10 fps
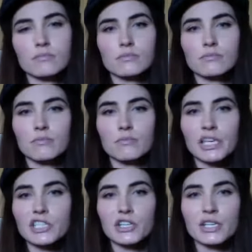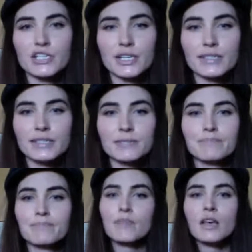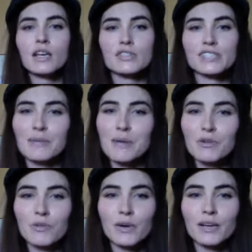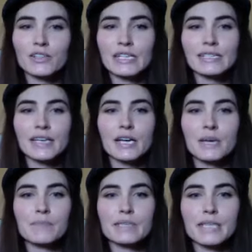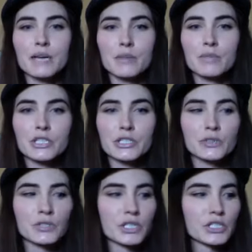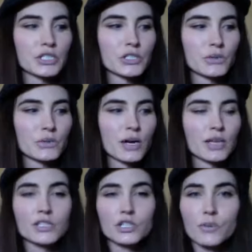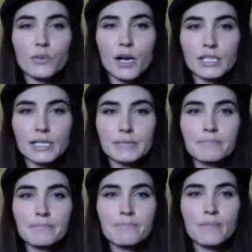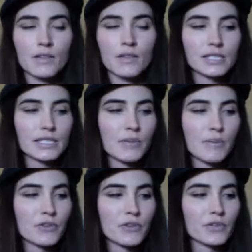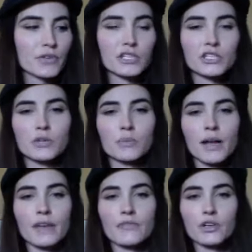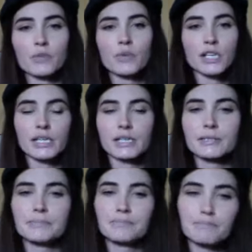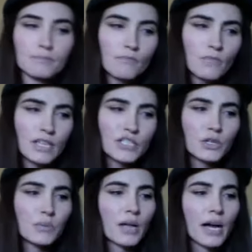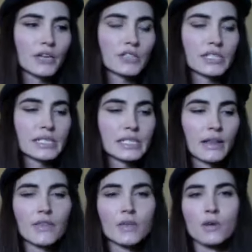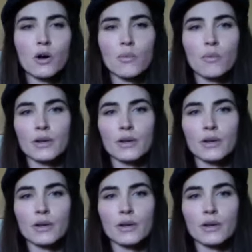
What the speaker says: piques your interest. So step number 1, you need to sign up. Step number 2, you need to search for a project. And then step number 3, you need to apply for your project. And to apply, you just need to let them know about